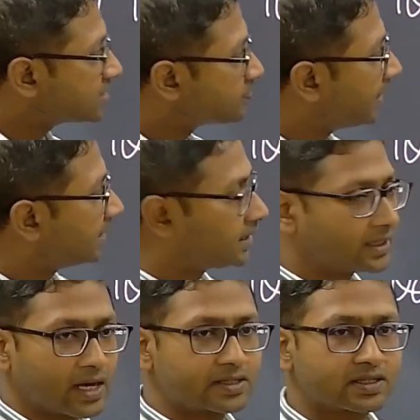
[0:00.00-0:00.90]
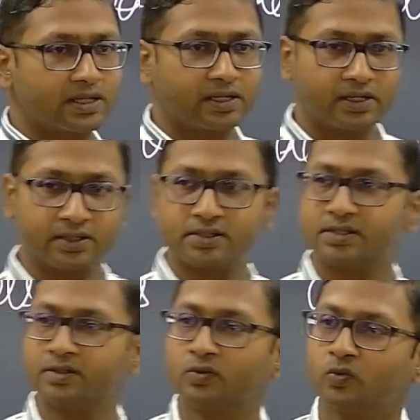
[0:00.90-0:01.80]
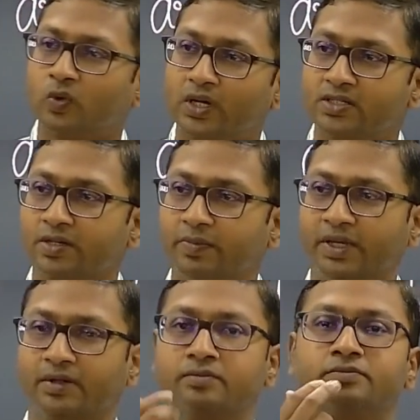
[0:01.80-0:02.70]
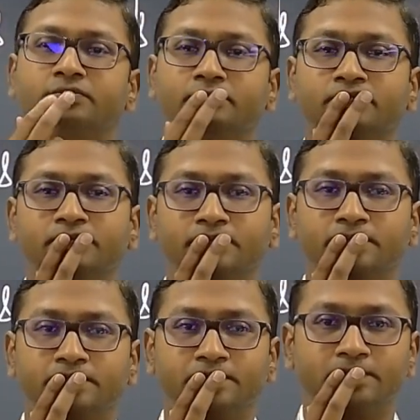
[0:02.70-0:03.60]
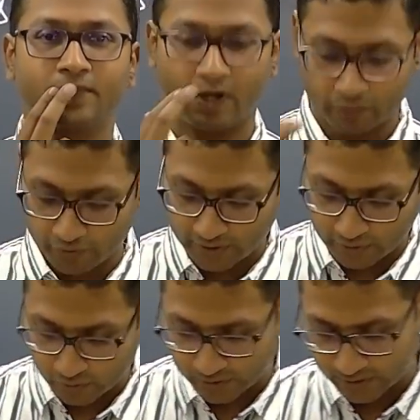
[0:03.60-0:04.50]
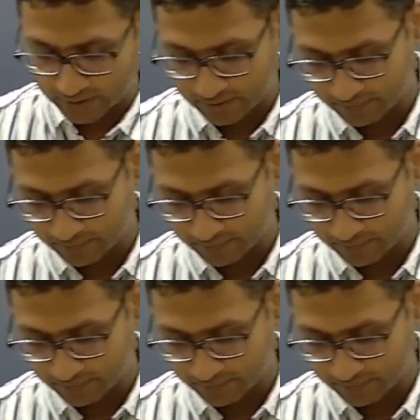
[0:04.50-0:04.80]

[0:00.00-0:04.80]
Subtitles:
multitask learners. What does it mean? How do you decode this?